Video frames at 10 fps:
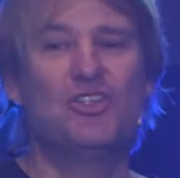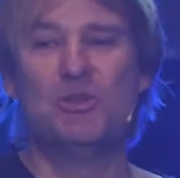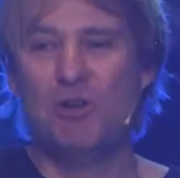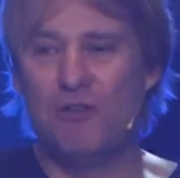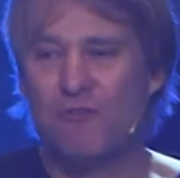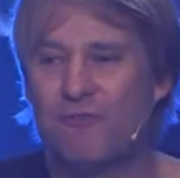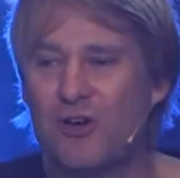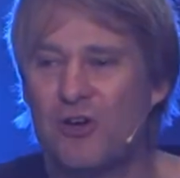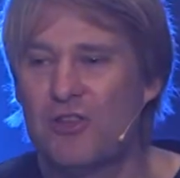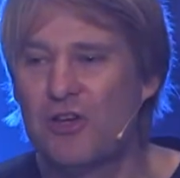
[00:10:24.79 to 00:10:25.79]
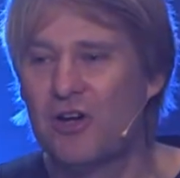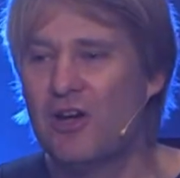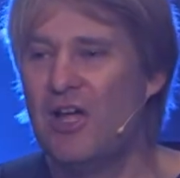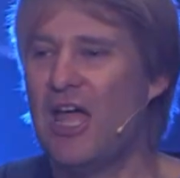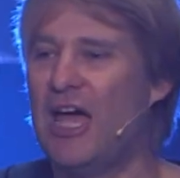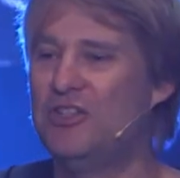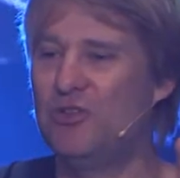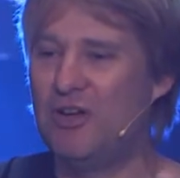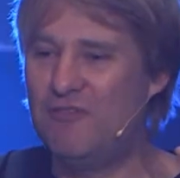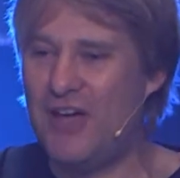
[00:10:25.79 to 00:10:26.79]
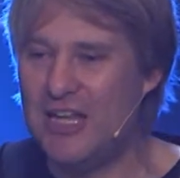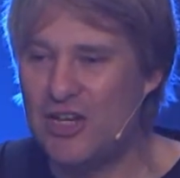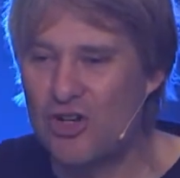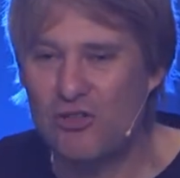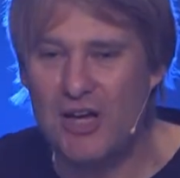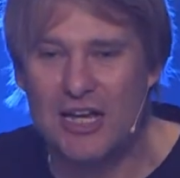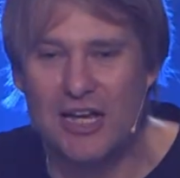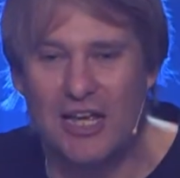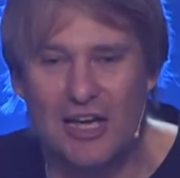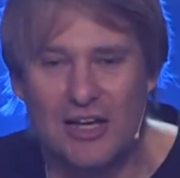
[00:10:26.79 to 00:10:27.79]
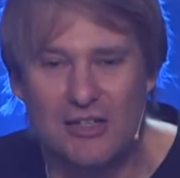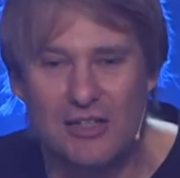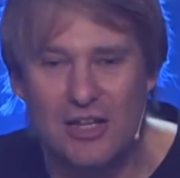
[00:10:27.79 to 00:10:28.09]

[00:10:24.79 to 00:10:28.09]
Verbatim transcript: to move further and to invent and create again.